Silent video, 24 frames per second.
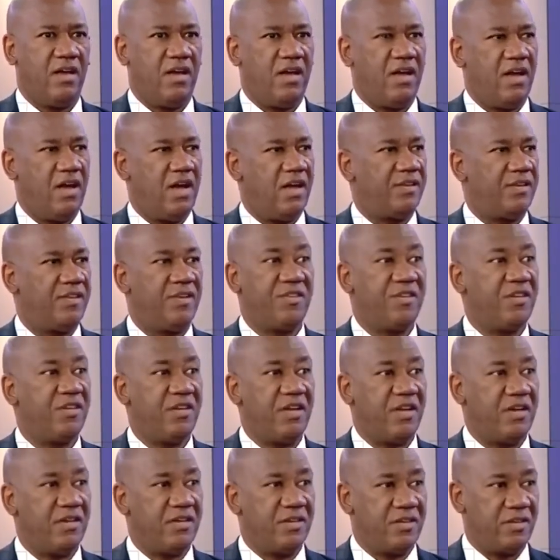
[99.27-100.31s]

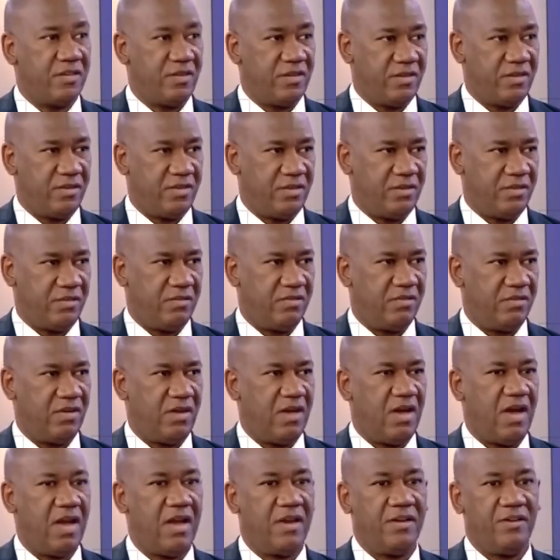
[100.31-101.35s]
antecedents
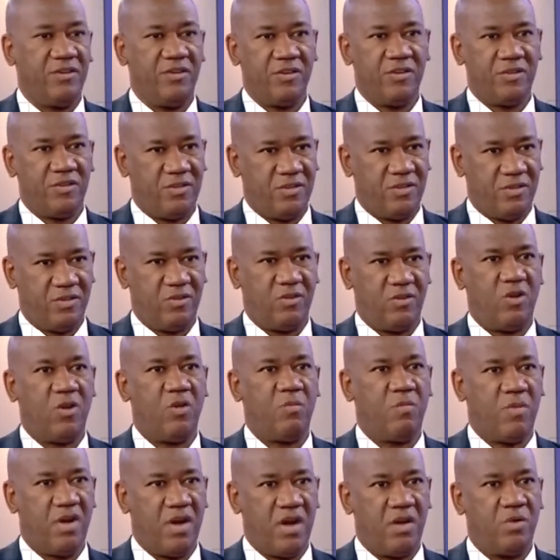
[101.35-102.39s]
and just come